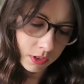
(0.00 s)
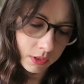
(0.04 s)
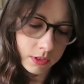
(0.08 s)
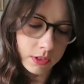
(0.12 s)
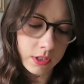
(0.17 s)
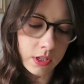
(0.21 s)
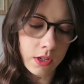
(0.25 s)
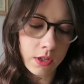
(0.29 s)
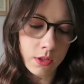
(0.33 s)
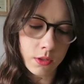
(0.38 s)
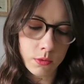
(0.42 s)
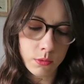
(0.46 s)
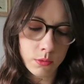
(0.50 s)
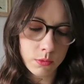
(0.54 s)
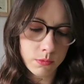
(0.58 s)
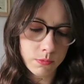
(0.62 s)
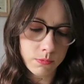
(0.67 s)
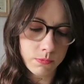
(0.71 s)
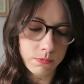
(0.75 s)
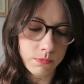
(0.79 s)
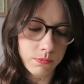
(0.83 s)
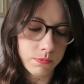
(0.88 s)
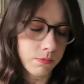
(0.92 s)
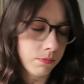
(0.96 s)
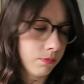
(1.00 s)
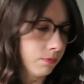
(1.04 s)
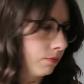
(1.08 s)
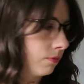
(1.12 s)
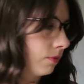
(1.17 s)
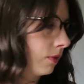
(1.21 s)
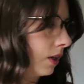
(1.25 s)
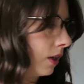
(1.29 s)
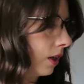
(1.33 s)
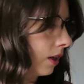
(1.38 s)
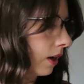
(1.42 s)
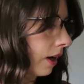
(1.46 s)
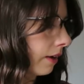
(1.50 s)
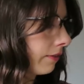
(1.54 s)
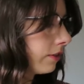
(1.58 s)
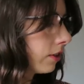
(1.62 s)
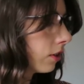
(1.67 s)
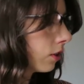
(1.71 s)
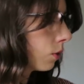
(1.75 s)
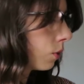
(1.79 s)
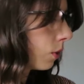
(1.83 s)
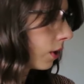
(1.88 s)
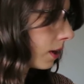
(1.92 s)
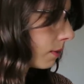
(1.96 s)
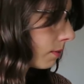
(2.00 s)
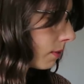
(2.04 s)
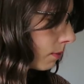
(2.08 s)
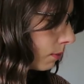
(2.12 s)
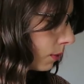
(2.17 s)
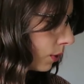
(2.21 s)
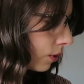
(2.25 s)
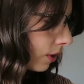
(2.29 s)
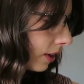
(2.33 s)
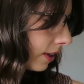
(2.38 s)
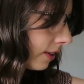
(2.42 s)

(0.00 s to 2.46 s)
So I've done quite a bit more,